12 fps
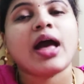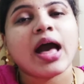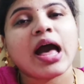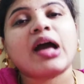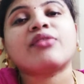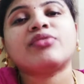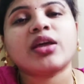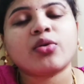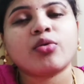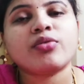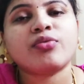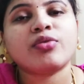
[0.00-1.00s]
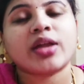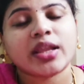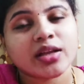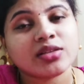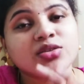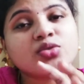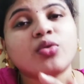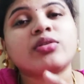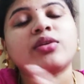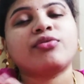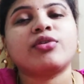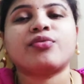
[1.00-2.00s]
have their own food, and can store
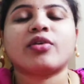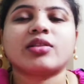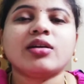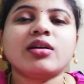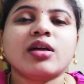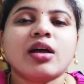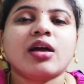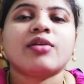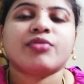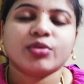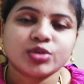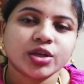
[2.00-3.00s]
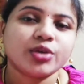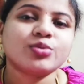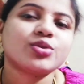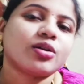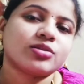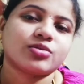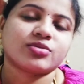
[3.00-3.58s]
the food for the future use also.